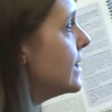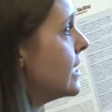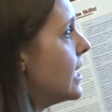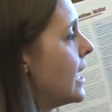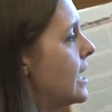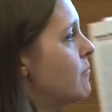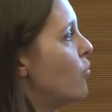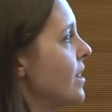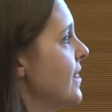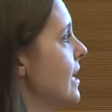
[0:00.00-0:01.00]
The um,
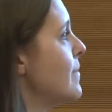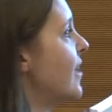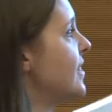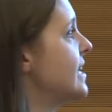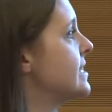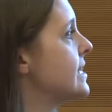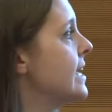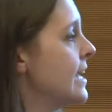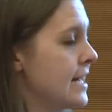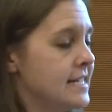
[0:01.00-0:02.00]
one thing about this
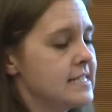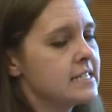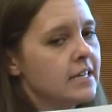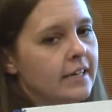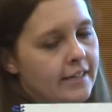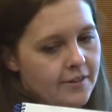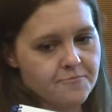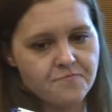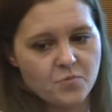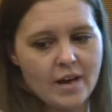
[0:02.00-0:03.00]
is,
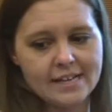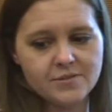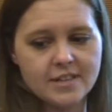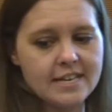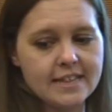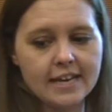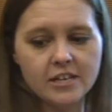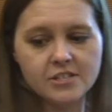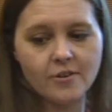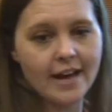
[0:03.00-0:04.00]
as with anything,
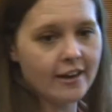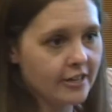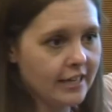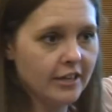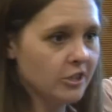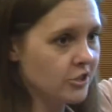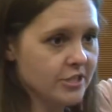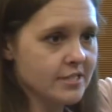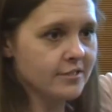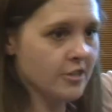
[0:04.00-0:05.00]
so Heggerty, you
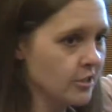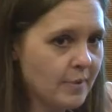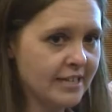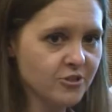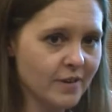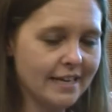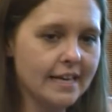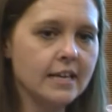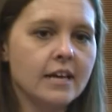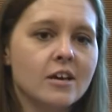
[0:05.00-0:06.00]
just turn the page and read it.